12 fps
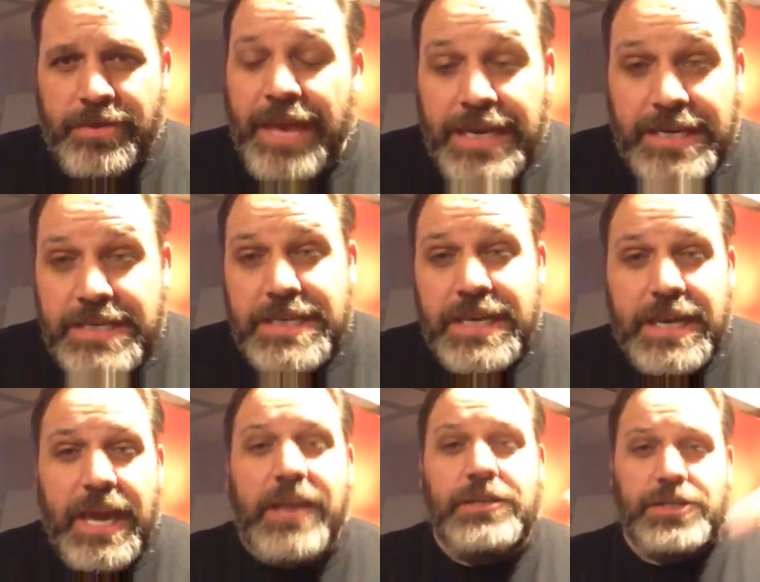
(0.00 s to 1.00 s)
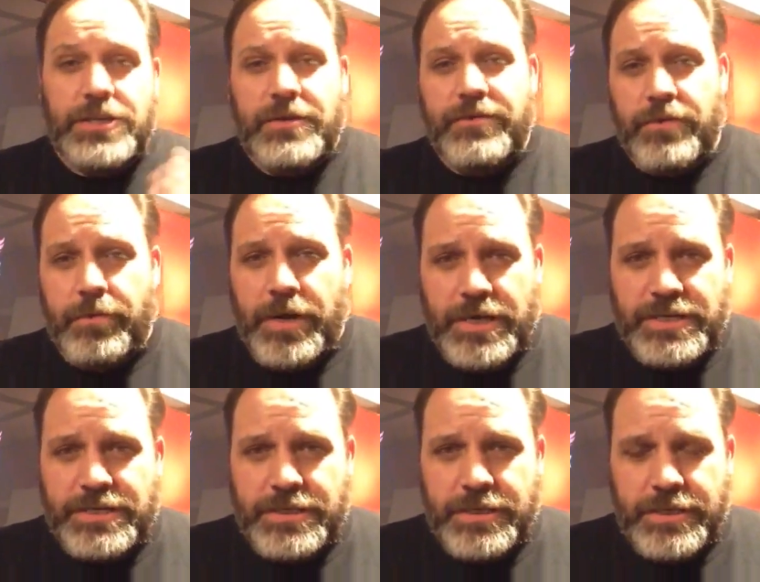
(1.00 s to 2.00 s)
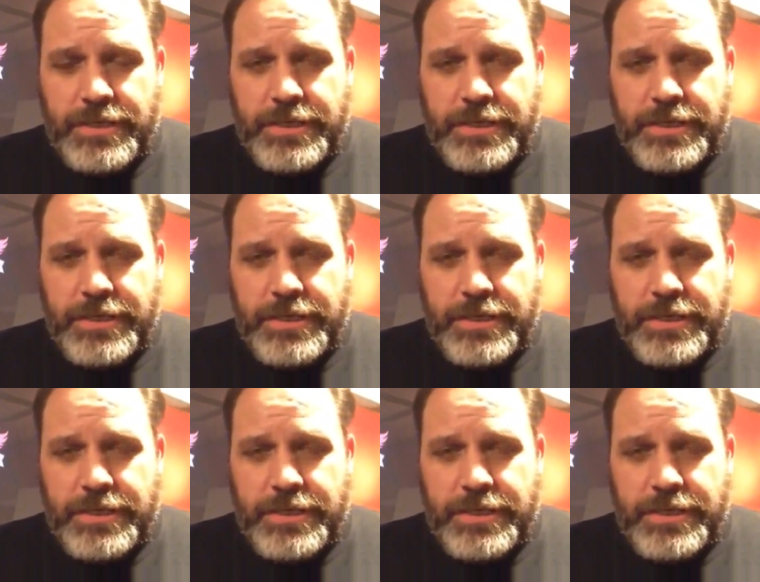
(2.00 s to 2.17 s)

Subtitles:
They disengage from us.